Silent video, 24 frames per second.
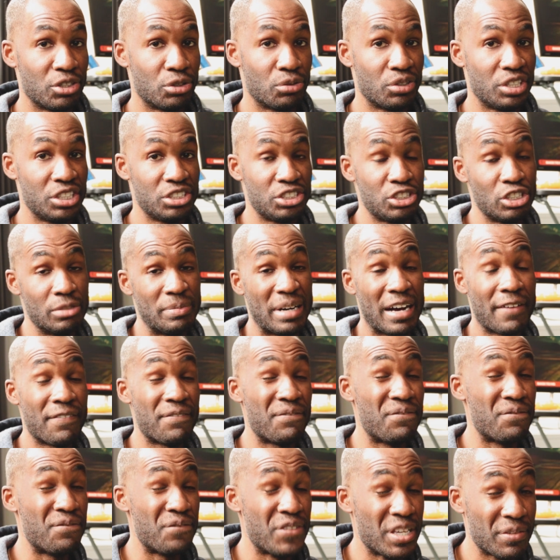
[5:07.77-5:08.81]
degrees to about
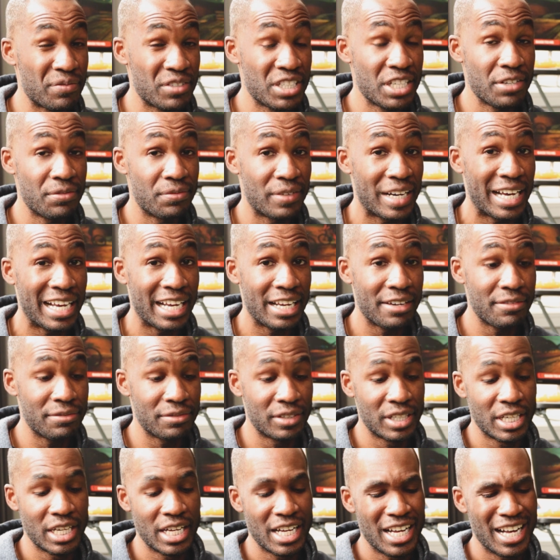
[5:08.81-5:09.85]
55.
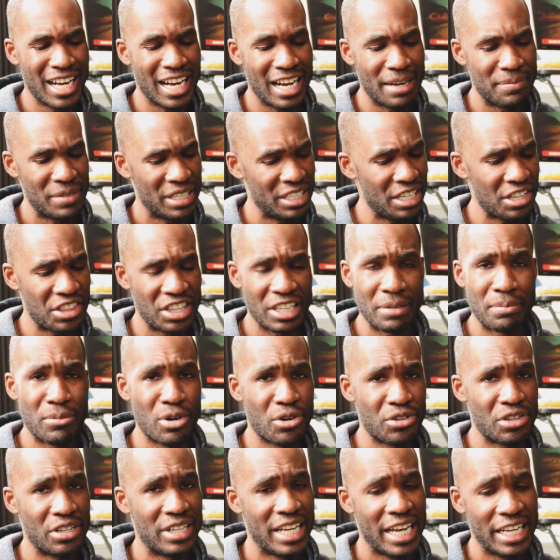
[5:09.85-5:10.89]
Anything
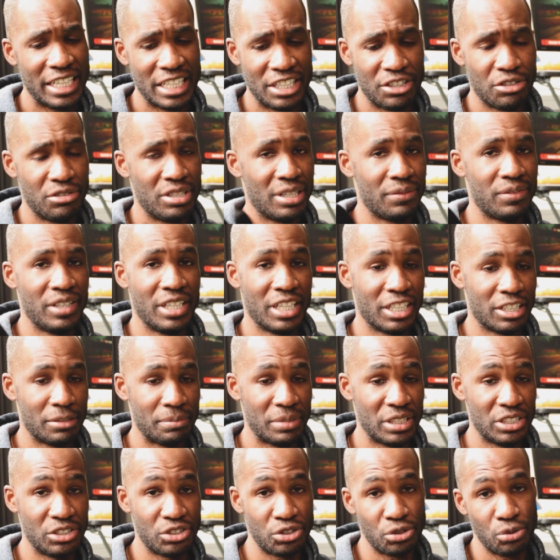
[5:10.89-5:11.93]
more than that and they're definitely gonna
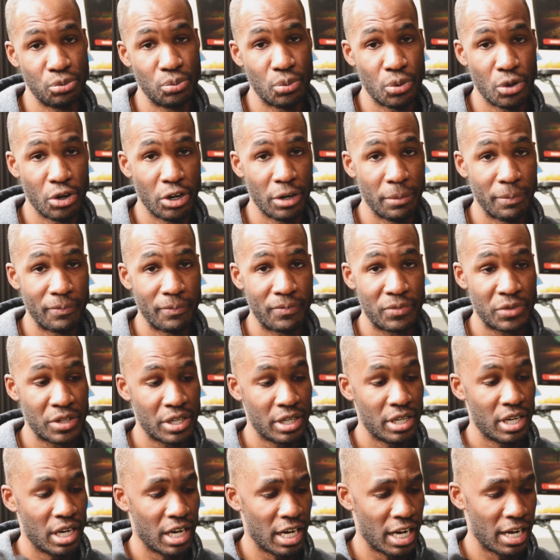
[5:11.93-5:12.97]
be too warm.
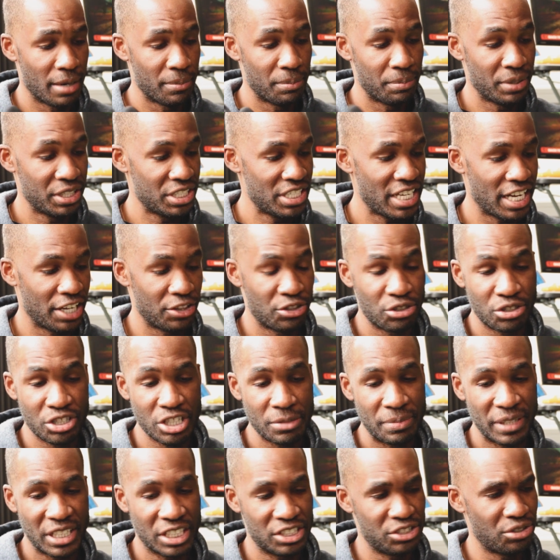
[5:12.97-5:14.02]
But yeah, they're good
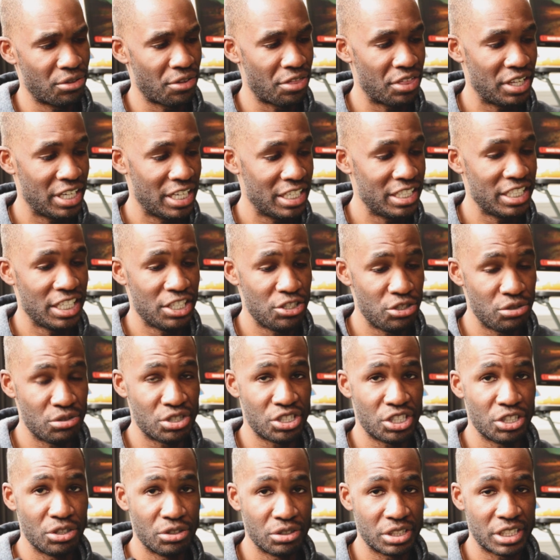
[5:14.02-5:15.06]
because they're thin and you
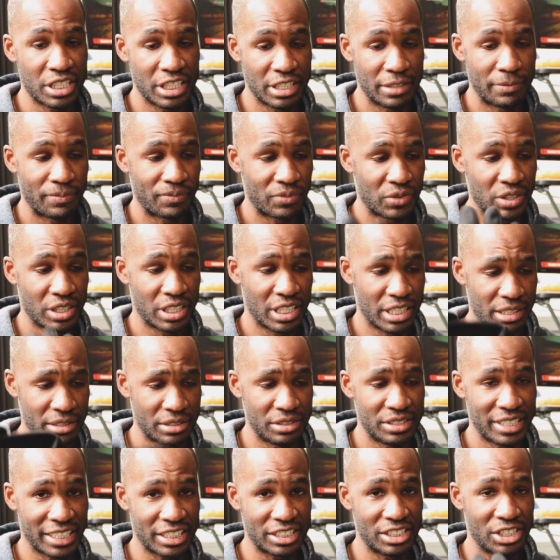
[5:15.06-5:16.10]
still can
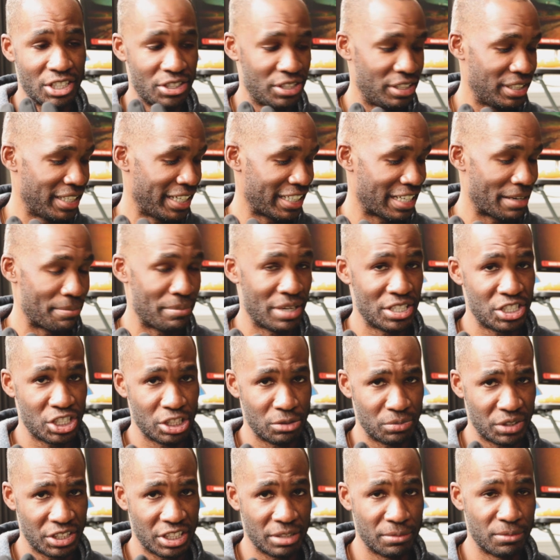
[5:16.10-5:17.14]
get dexterity like I
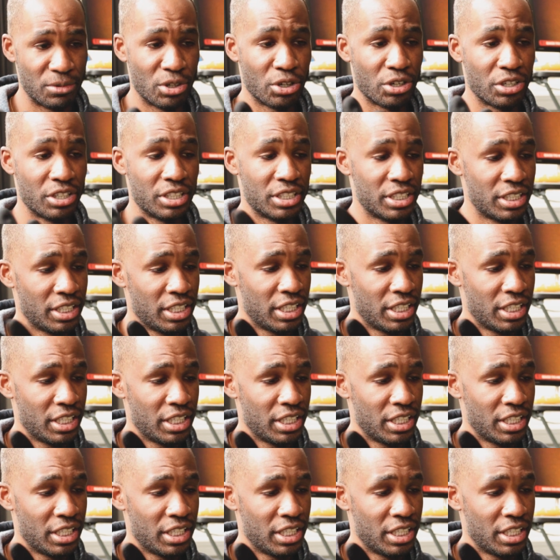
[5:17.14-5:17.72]
mentioned with the more